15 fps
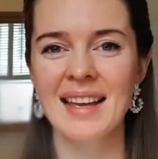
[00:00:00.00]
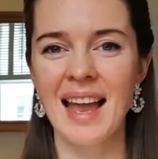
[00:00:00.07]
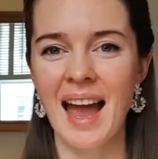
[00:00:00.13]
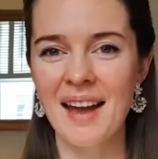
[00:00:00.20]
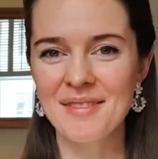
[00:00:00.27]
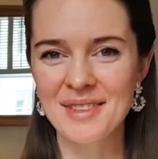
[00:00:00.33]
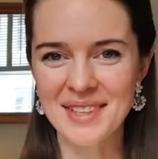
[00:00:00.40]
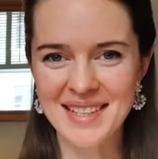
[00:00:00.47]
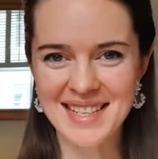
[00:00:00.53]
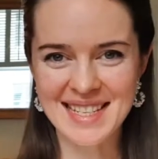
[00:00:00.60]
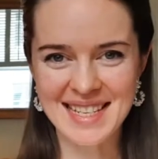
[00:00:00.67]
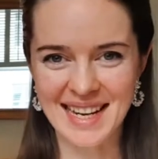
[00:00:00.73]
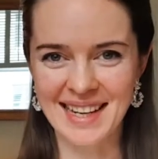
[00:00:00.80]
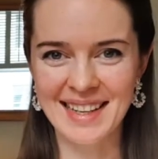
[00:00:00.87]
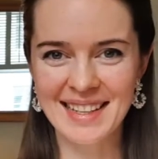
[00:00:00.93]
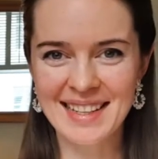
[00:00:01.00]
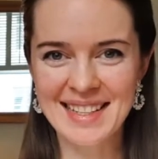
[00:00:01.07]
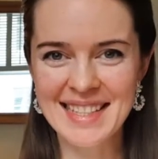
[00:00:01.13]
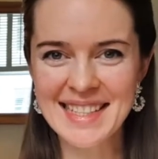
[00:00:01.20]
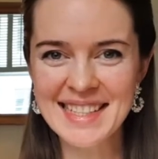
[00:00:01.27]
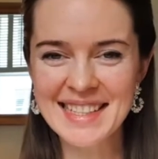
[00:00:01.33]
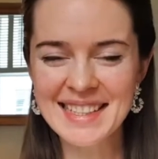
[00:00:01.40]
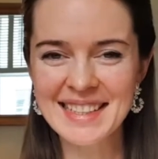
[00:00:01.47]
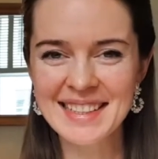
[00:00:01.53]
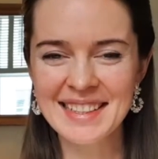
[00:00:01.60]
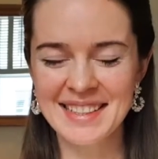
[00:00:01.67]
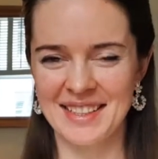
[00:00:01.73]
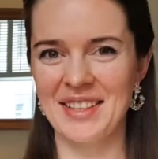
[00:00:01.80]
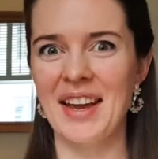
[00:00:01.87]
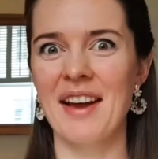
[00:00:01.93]
Have you done it?
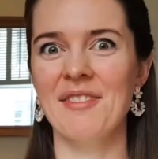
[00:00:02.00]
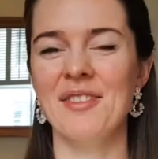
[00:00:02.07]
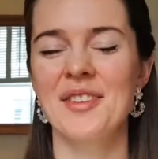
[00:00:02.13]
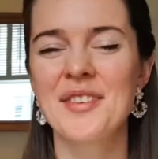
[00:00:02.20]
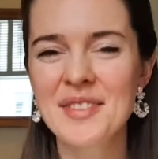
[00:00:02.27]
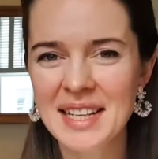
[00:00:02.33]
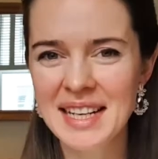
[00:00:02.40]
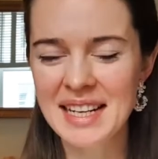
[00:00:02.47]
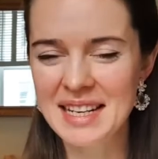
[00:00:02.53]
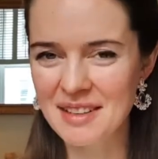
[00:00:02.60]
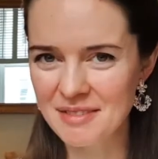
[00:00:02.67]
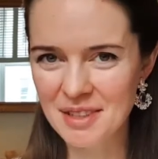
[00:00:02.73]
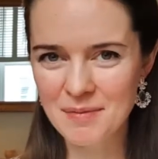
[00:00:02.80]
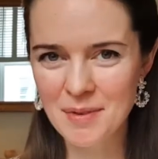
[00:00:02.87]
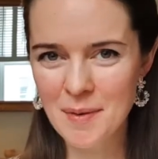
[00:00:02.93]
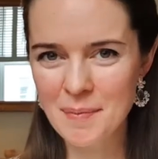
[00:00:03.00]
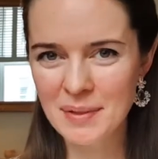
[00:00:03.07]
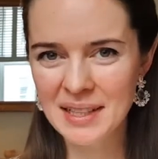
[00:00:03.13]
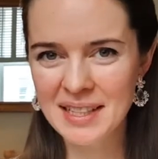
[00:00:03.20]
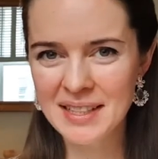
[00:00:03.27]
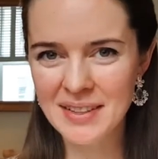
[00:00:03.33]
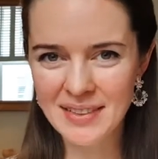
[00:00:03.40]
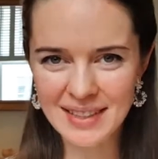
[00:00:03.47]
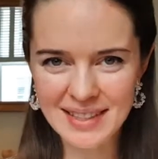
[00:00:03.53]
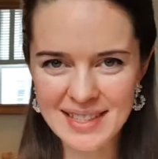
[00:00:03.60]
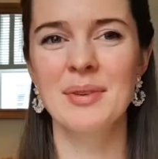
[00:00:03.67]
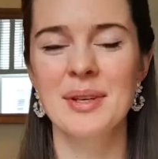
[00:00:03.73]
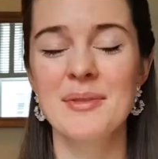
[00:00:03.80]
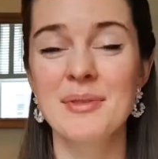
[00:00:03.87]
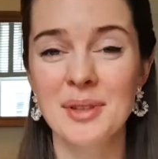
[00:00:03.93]
Do you have 3 lovely people in your
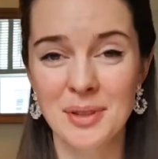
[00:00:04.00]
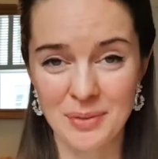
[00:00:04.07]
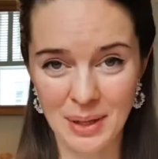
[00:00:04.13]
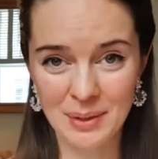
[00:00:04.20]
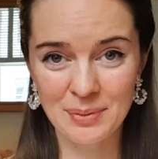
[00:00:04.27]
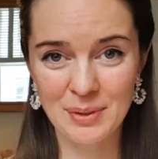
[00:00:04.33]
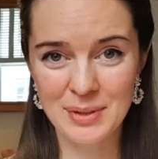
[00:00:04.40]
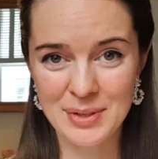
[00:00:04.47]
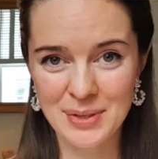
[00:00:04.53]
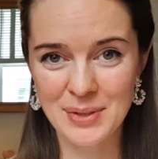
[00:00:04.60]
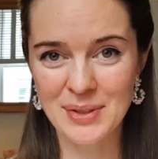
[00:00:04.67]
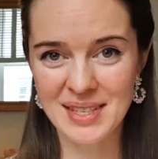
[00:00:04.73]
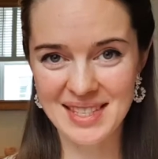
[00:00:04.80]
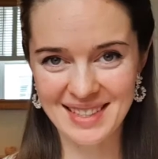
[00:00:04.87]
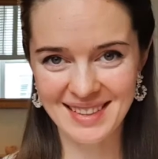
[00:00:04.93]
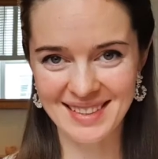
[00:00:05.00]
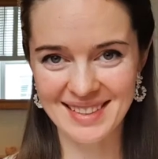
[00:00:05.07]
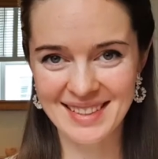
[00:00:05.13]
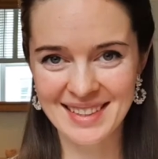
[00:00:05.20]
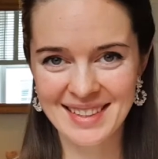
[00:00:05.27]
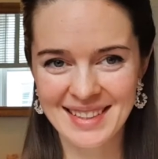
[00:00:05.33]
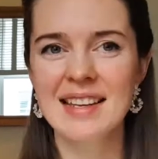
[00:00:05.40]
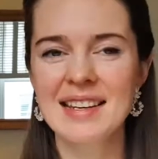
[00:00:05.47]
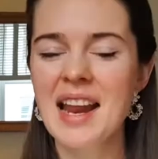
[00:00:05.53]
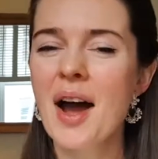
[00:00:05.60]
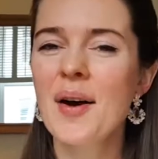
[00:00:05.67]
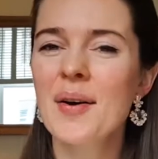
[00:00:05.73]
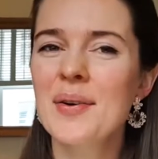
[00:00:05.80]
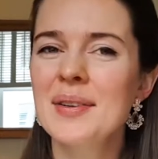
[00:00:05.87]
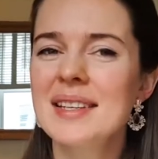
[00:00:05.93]
list you feel grateful to this year? Now
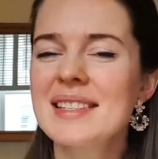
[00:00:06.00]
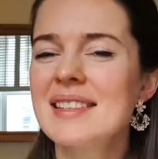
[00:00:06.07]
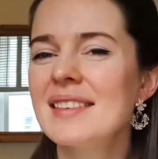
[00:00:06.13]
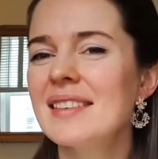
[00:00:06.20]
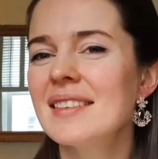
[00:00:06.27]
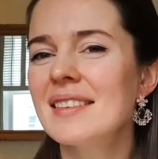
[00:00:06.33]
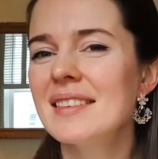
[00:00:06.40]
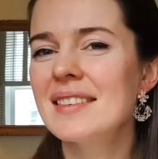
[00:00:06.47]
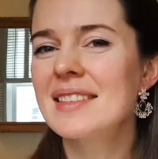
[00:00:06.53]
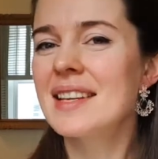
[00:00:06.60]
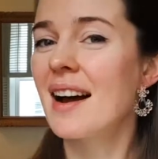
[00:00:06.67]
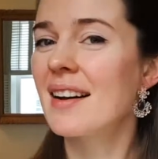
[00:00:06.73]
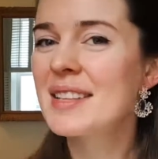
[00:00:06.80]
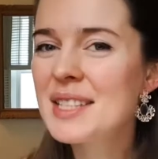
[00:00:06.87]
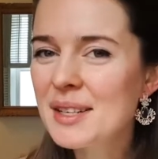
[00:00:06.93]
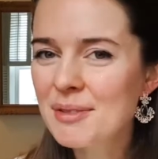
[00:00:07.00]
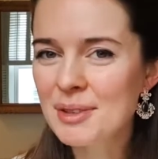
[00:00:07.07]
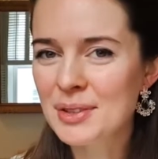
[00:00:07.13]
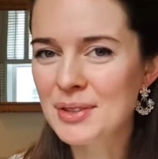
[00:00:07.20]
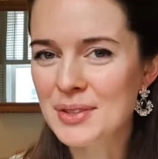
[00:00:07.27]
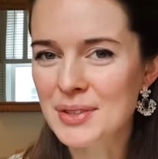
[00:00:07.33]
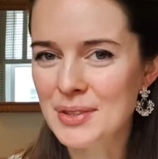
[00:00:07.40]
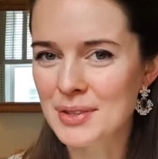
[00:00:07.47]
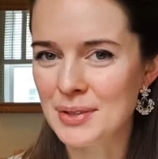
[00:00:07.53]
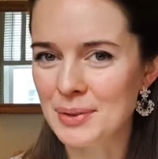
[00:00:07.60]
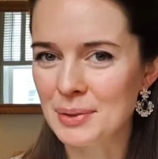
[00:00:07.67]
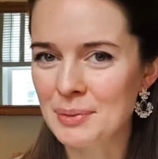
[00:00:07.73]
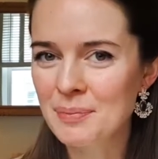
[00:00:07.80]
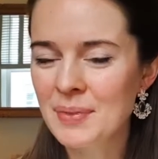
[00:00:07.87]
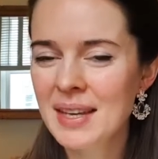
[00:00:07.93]
there's a little task for you to
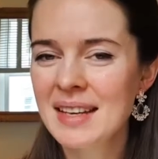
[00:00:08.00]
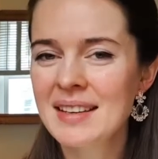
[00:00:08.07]
do.